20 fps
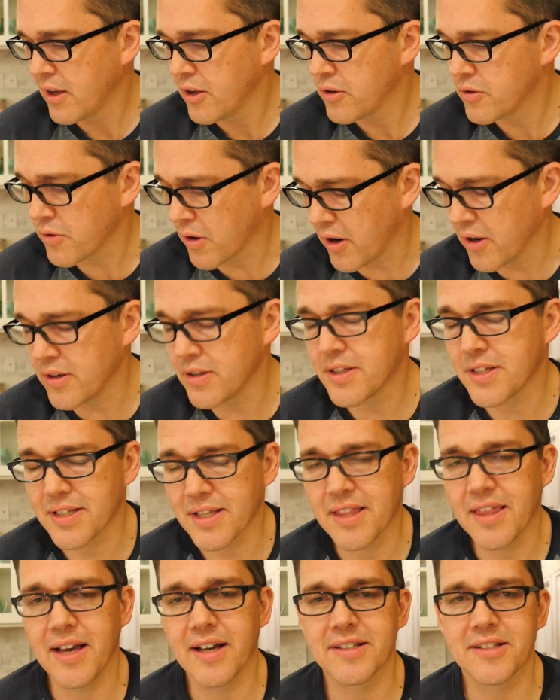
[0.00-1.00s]
drones
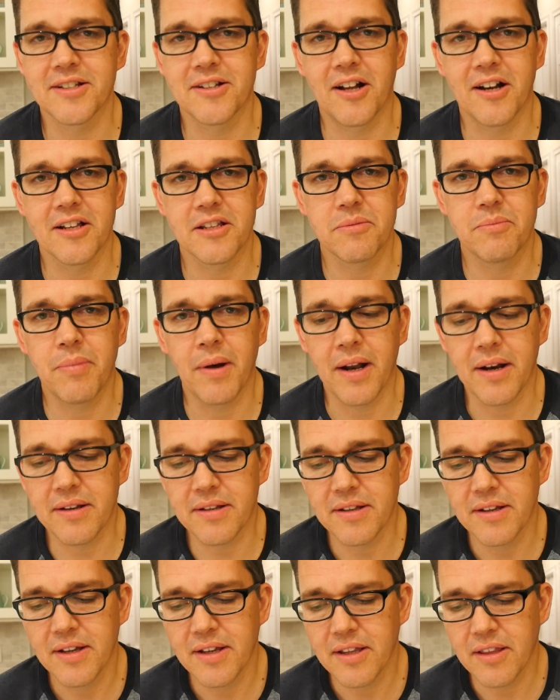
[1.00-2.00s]
is $1,000,
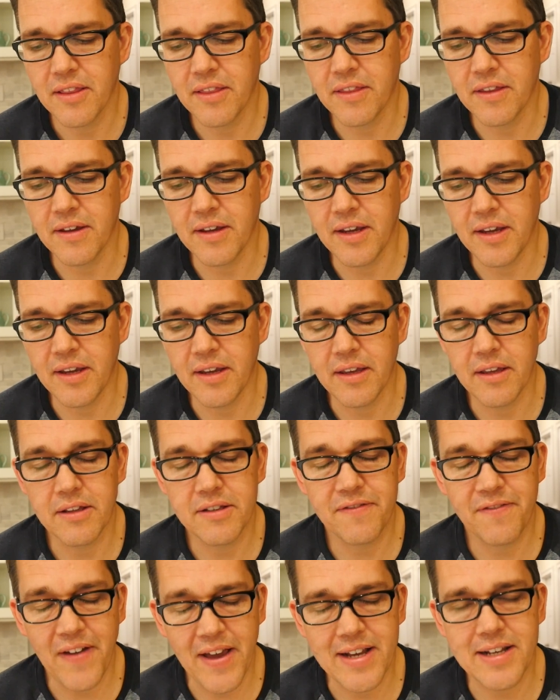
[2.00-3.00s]
but the
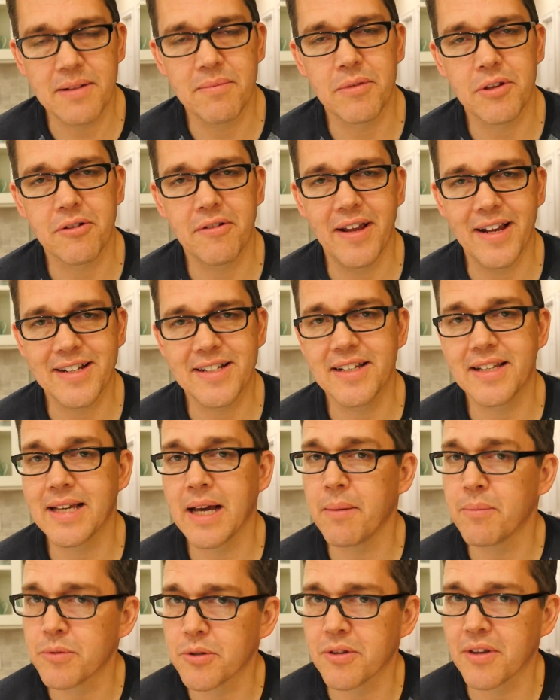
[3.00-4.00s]
Phantom 3 actually
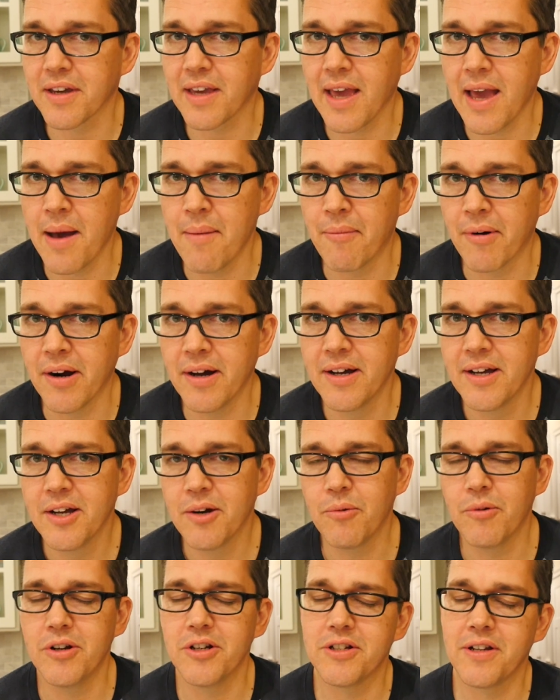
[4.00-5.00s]
comes with a camera,
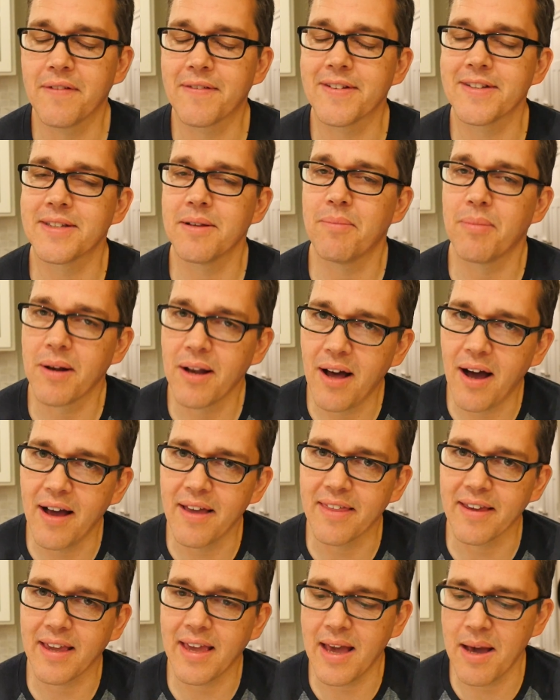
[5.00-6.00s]
whereas you have to
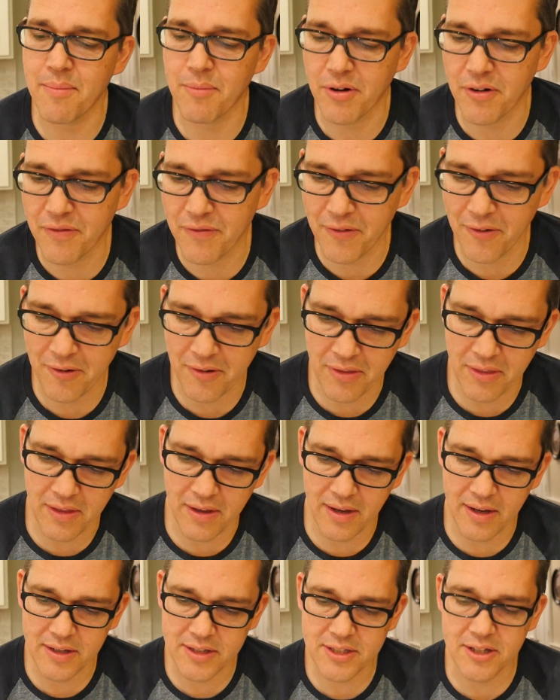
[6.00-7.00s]
supply the camera for
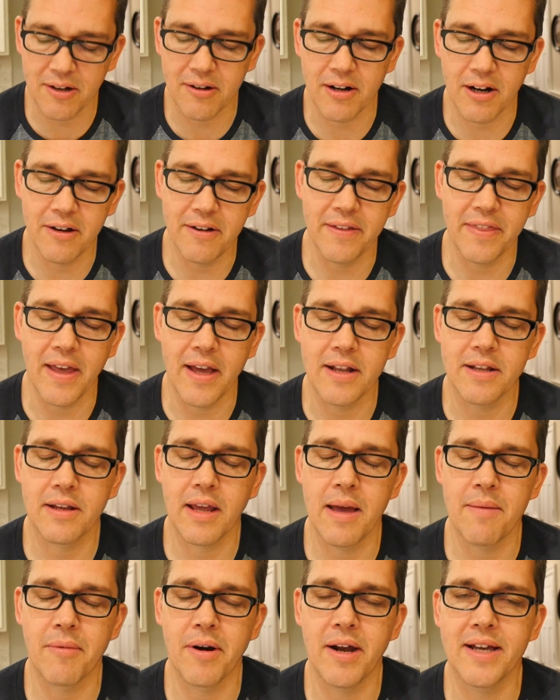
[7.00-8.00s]
the Solo, and that
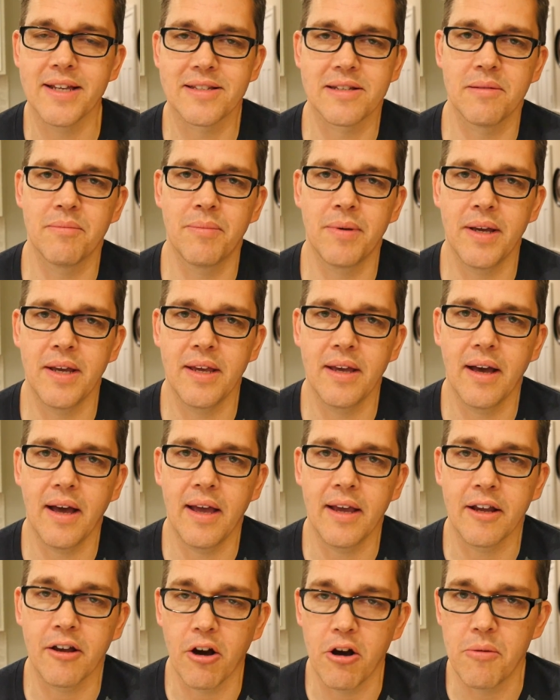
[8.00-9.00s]
camera has to be
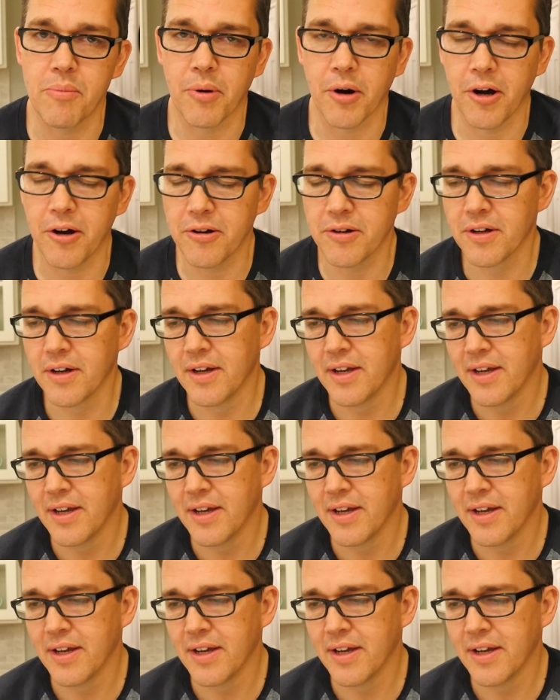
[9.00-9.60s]
a GoPro.